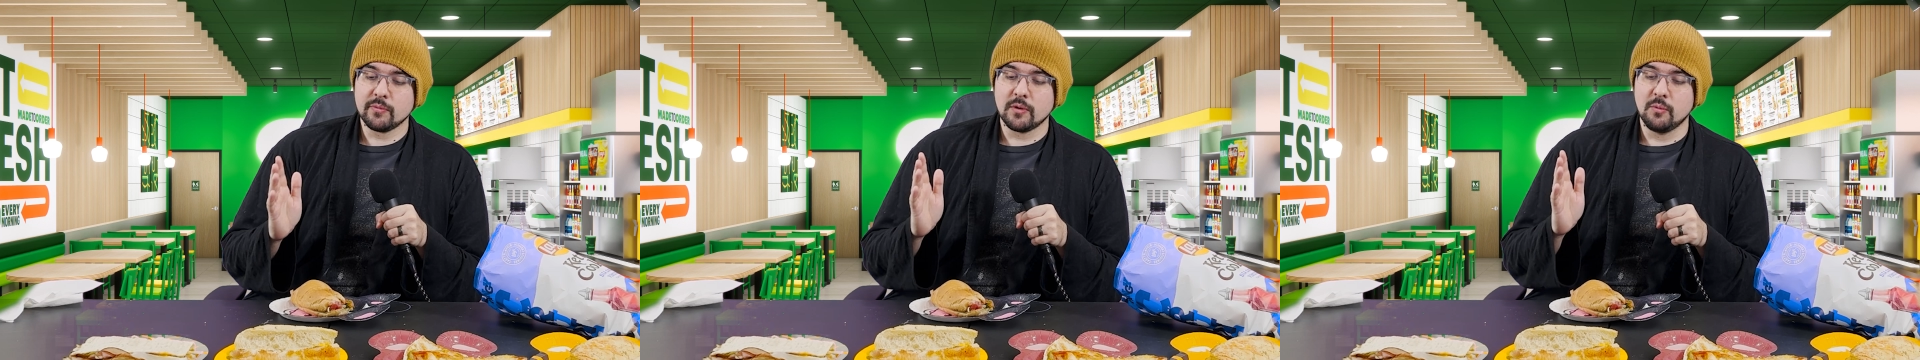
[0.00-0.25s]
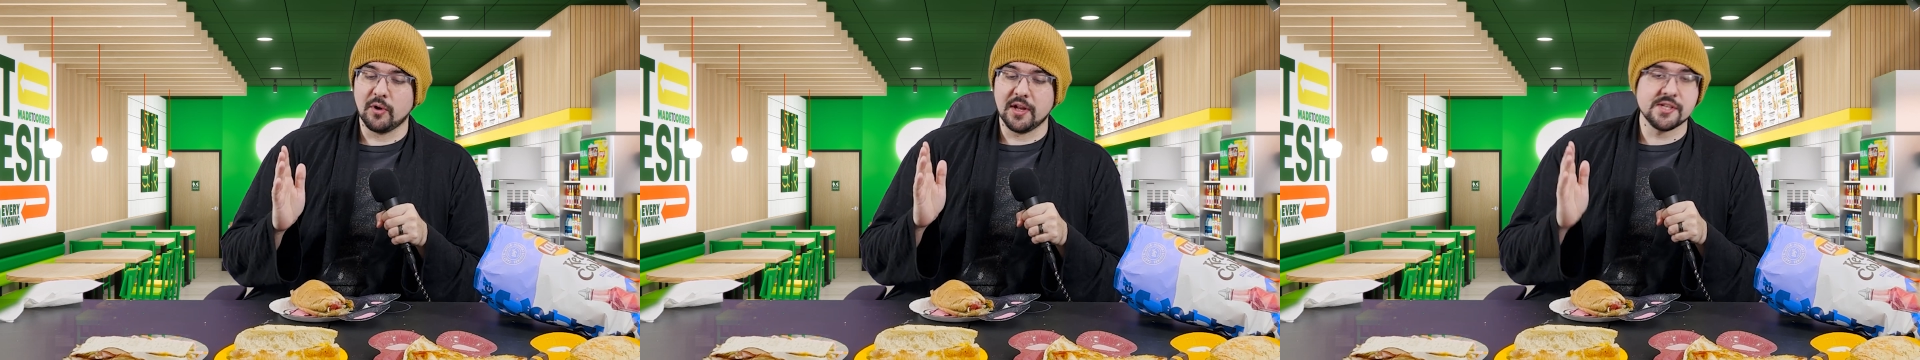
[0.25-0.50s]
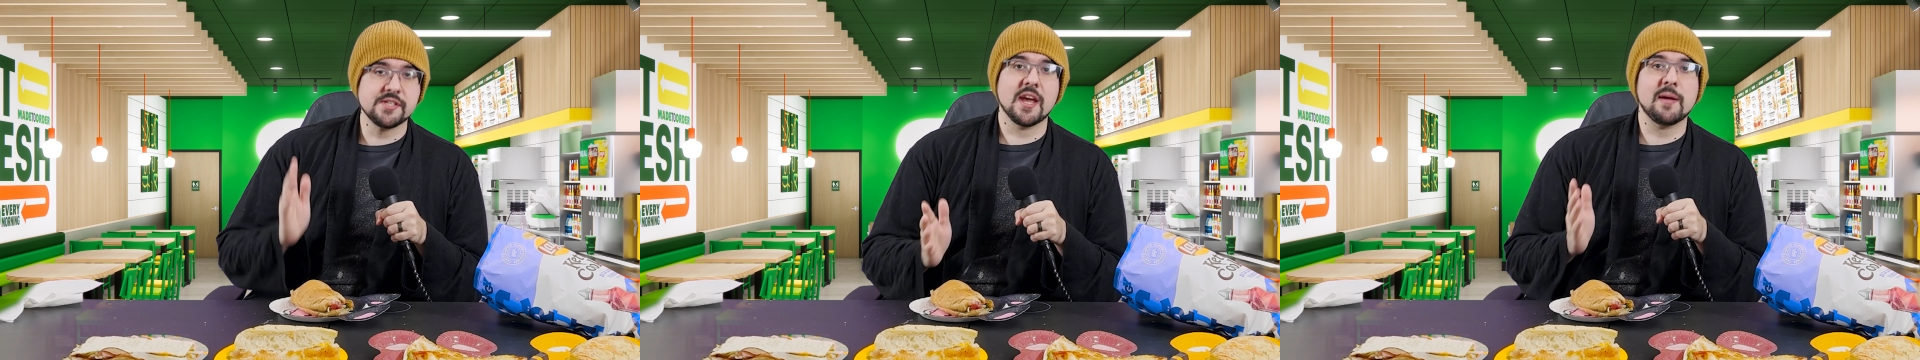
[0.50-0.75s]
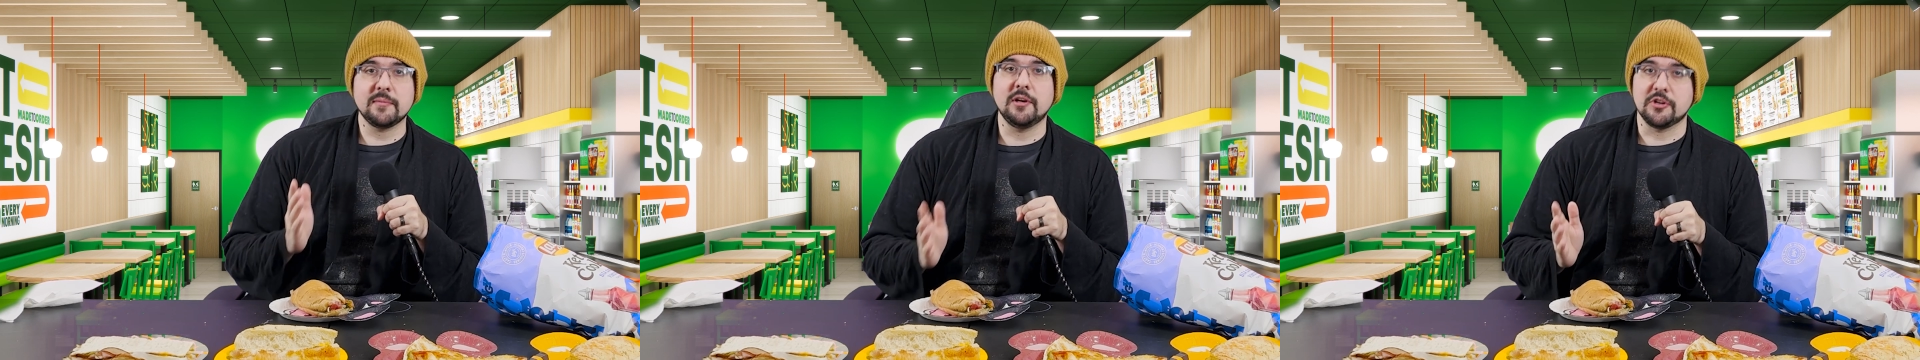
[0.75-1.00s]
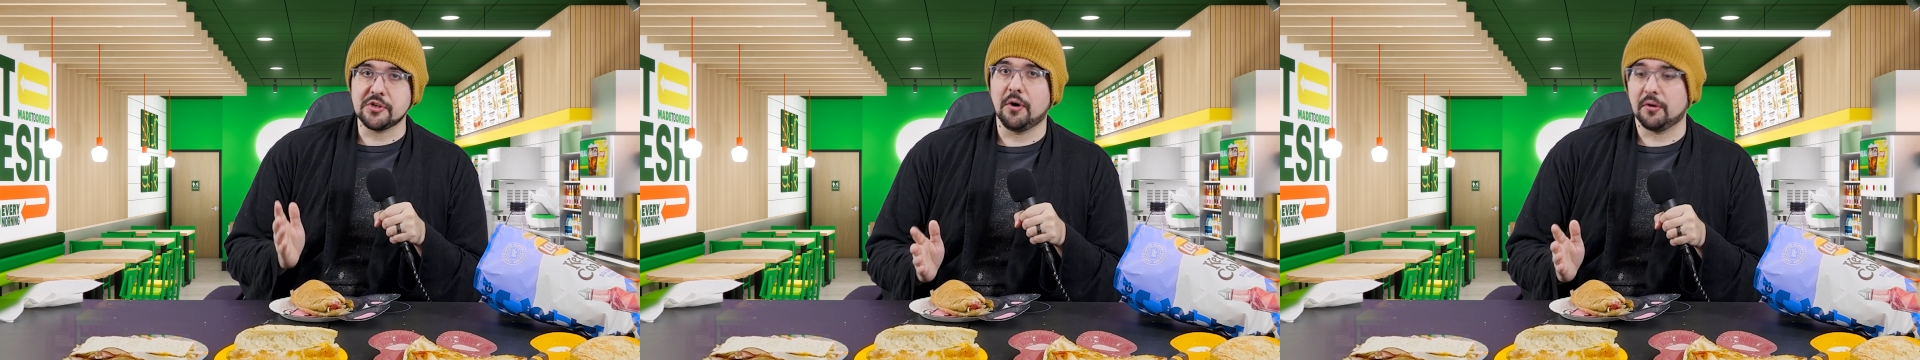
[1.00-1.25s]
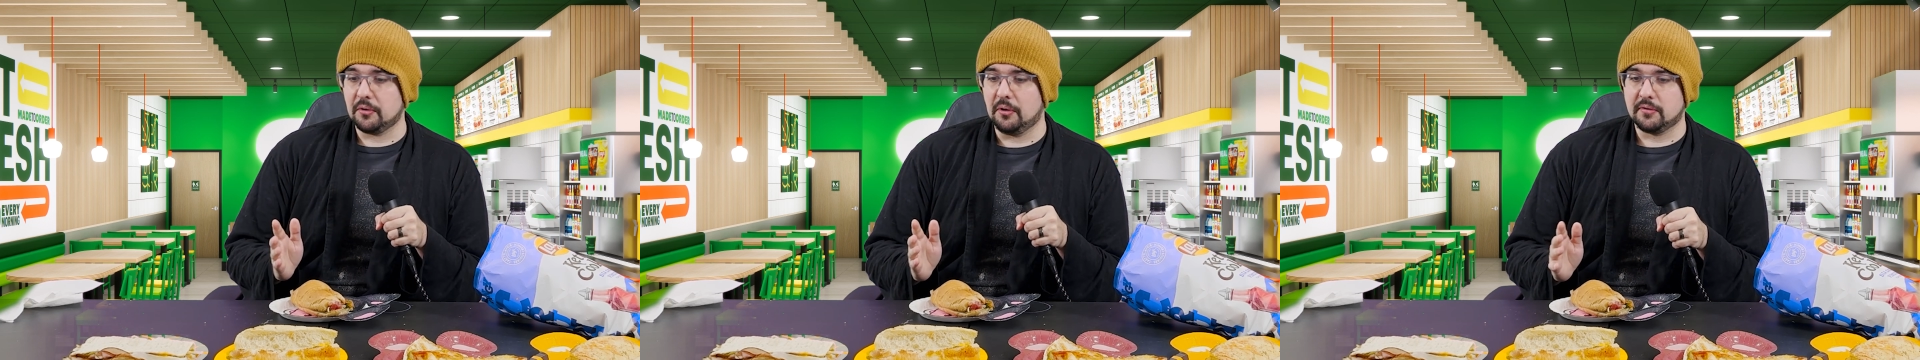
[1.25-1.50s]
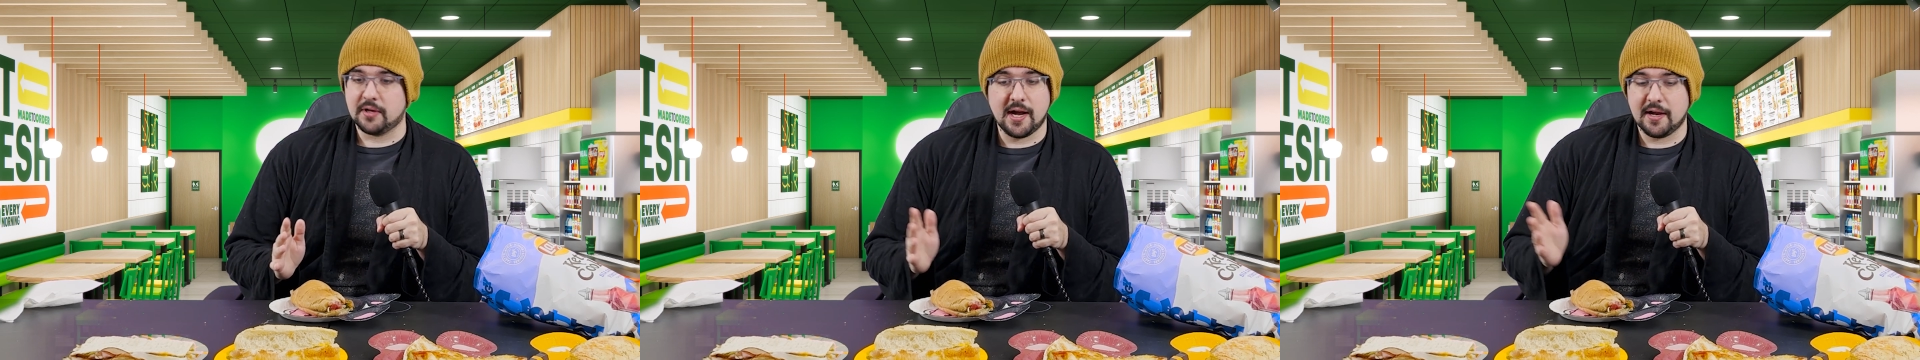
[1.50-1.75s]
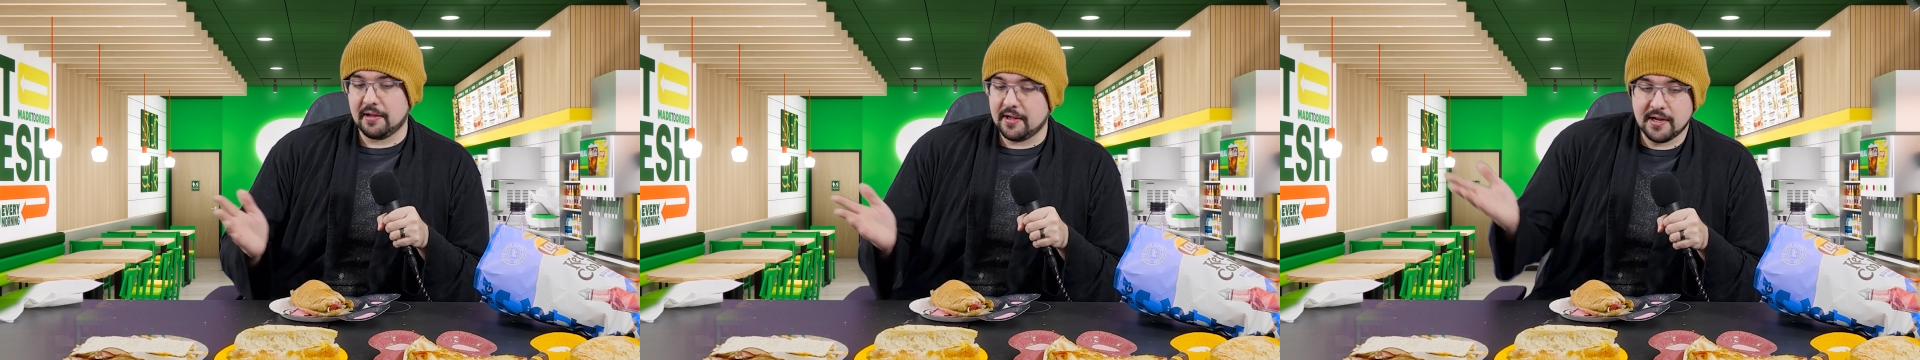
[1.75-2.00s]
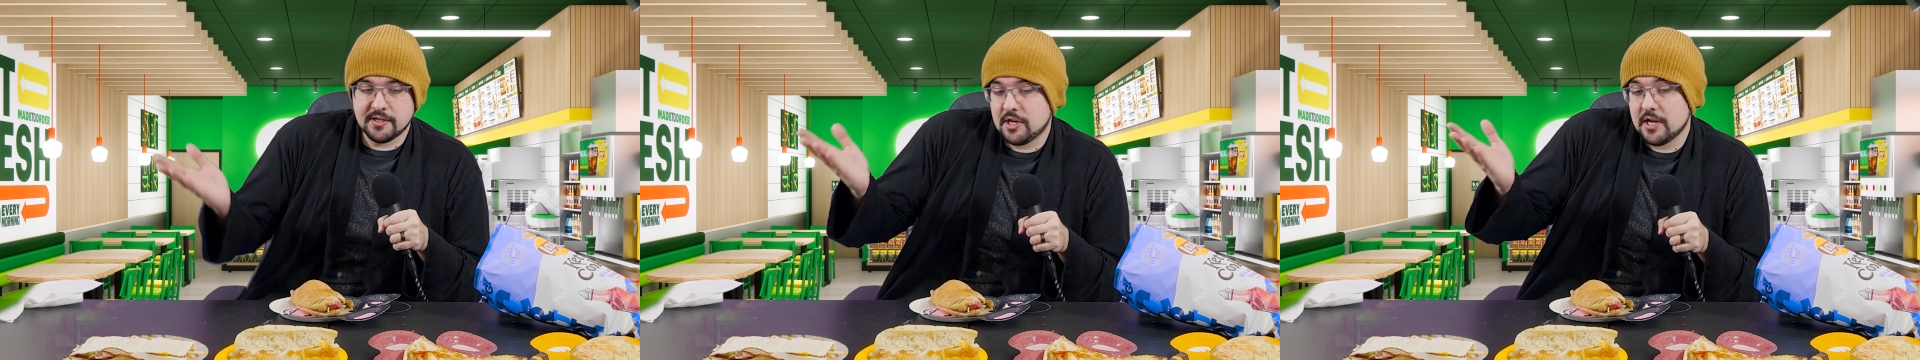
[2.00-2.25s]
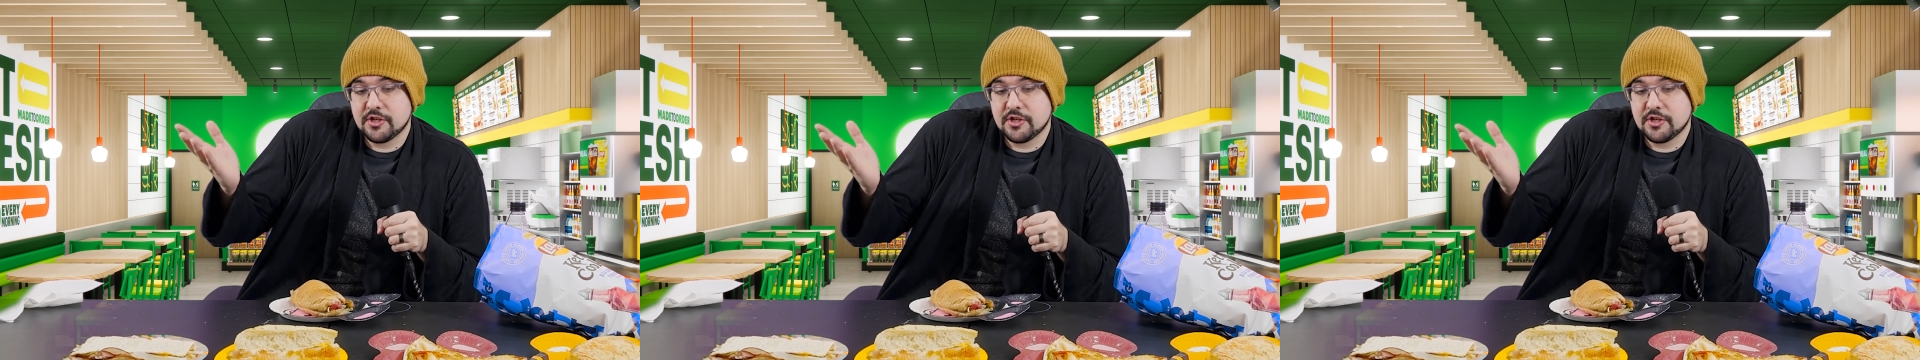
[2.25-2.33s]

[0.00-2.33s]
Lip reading: when it's damn near charcoal. I